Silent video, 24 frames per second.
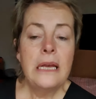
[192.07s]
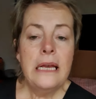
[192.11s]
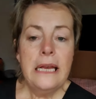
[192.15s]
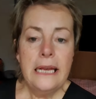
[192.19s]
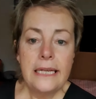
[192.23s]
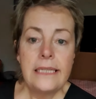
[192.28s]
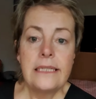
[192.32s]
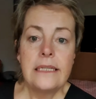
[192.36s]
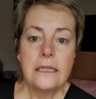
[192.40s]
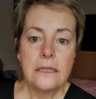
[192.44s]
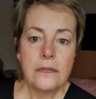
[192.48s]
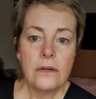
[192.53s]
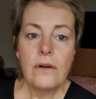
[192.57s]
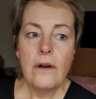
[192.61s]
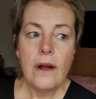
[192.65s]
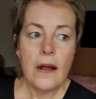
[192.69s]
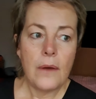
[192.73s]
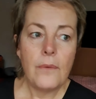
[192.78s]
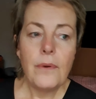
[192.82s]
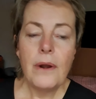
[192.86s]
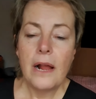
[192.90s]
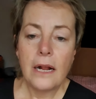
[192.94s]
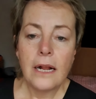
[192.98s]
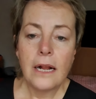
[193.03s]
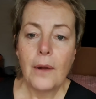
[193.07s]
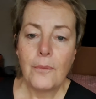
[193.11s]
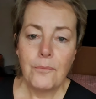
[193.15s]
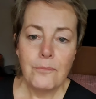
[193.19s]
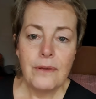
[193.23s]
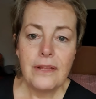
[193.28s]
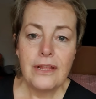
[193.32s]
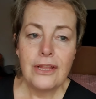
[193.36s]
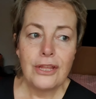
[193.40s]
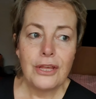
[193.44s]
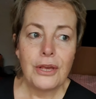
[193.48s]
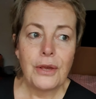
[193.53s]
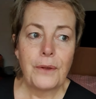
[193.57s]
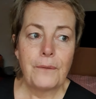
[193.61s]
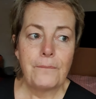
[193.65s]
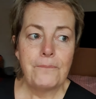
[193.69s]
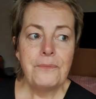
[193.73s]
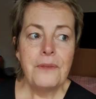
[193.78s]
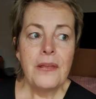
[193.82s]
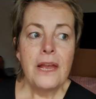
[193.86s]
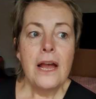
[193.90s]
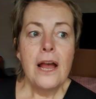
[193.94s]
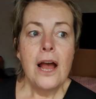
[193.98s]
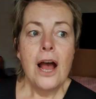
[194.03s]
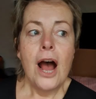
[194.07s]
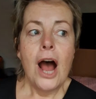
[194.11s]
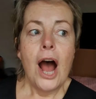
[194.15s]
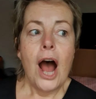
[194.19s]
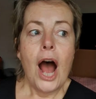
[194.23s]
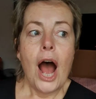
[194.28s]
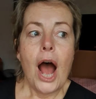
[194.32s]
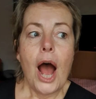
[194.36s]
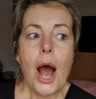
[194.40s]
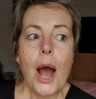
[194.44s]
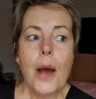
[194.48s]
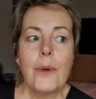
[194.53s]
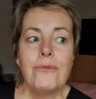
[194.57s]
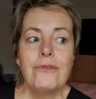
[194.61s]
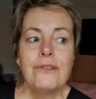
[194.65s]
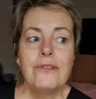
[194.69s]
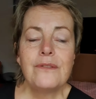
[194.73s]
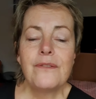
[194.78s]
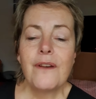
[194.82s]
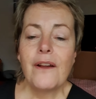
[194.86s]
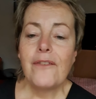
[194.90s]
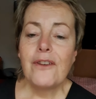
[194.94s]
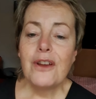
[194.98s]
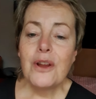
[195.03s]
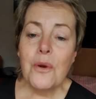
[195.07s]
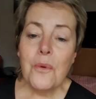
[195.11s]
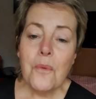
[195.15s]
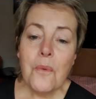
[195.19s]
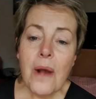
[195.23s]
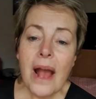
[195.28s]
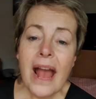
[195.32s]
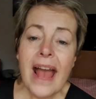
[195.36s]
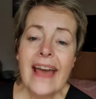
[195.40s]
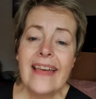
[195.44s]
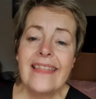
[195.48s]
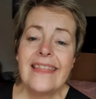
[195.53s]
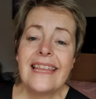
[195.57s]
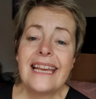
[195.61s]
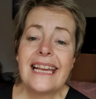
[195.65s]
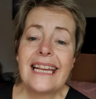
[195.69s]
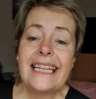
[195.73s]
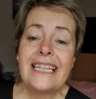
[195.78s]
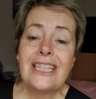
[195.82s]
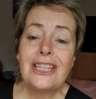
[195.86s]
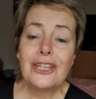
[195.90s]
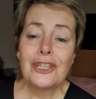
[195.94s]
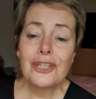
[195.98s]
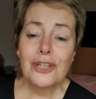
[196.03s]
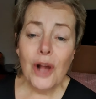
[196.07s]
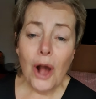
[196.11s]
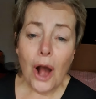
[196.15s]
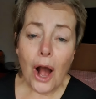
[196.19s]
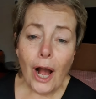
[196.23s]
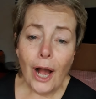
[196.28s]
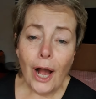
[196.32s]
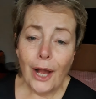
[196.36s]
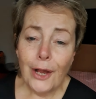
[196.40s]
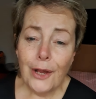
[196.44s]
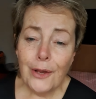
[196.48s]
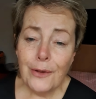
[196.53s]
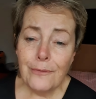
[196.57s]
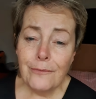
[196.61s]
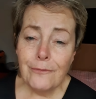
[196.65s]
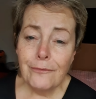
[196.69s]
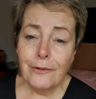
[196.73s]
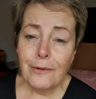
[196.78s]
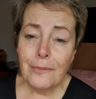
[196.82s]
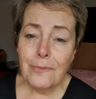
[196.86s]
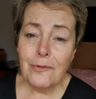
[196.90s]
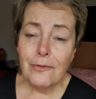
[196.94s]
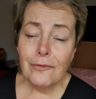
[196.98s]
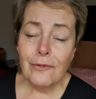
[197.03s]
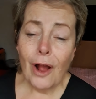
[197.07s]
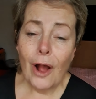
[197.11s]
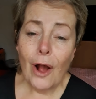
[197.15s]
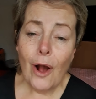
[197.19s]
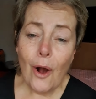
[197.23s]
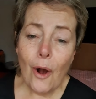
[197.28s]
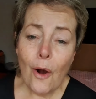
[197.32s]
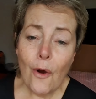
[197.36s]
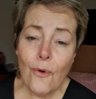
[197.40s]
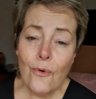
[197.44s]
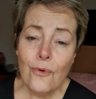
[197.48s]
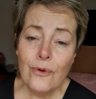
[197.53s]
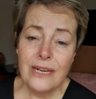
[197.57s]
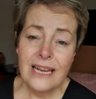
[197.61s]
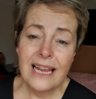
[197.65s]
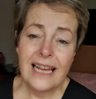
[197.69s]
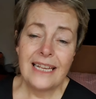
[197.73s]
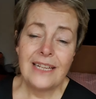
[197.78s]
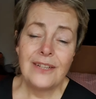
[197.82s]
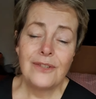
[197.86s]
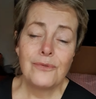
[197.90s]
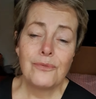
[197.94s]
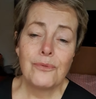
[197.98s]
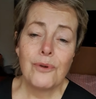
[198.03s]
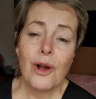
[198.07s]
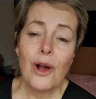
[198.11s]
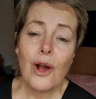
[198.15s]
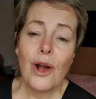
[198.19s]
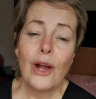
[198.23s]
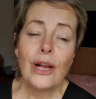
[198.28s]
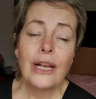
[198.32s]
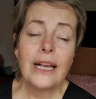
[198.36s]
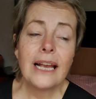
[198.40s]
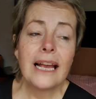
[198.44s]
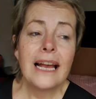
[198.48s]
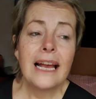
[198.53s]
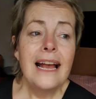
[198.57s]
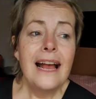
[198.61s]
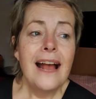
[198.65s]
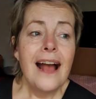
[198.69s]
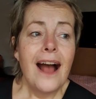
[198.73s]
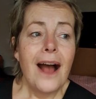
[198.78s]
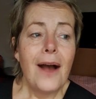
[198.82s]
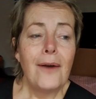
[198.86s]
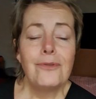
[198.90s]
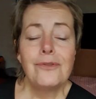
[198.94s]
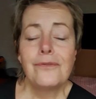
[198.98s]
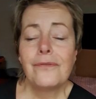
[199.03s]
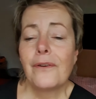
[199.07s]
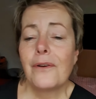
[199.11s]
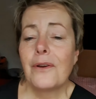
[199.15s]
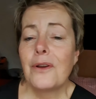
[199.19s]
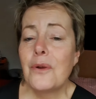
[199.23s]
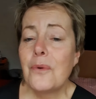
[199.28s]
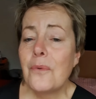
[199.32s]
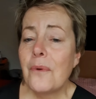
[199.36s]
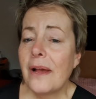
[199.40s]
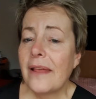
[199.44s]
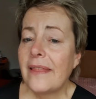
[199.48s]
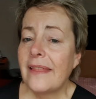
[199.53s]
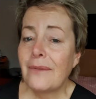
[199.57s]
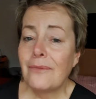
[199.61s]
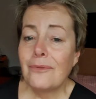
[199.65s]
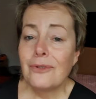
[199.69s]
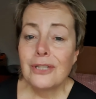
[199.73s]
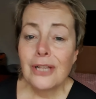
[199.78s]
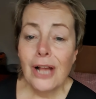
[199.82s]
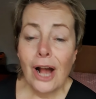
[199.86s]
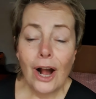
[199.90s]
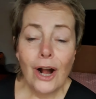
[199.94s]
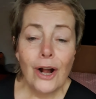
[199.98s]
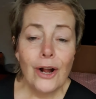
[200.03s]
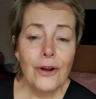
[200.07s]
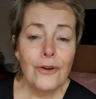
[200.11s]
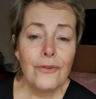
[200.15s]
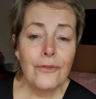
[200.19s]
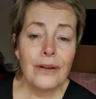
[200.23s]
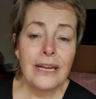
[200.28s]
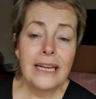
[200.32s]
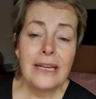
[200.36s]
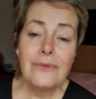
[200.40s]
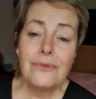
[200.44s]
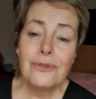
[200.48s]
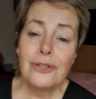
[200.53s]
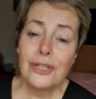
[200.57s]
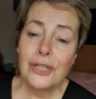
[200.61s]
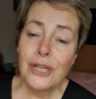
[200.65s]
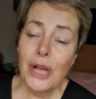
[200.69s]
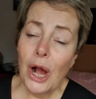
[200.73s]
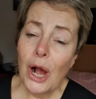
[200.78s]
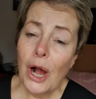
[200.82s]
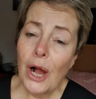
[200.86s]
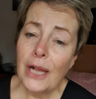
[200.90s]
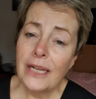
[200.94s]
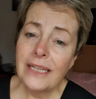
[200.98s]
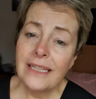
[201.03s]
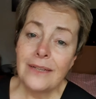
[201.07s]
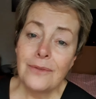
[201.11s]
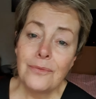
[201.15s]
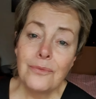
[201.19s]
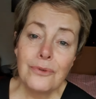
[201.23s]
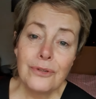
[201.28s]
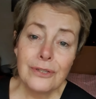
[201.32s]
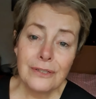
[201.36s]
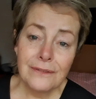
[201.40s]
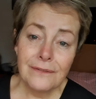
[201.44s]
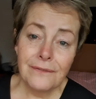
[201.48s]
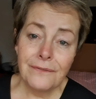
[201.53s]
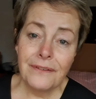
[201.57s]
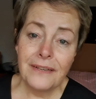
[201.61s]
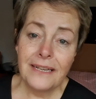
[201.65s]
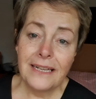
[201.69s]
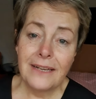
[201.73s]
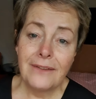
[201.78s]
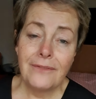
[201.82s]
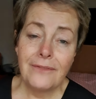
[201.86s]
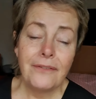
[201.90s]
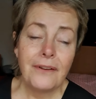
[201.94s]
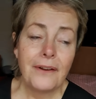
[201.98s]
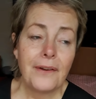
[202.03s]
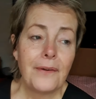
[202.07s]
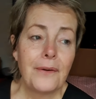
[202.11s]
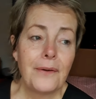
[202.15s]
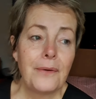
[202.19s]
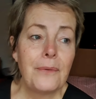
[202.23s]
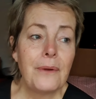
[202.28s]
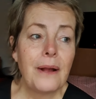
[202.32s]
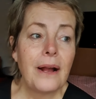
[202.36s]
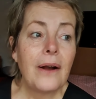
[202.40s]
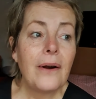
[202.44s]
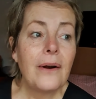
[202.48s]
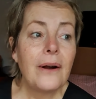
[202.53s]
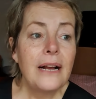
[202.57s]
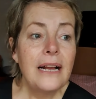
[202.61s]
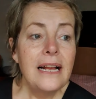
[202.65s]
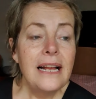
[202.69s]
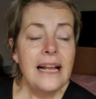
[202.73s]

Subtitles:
He said, "All right, well, I'll come with you." I was very aware that he just got home from a whole day's work. I was very aware that he was hungry, he was tired and he wasn't feeling very well.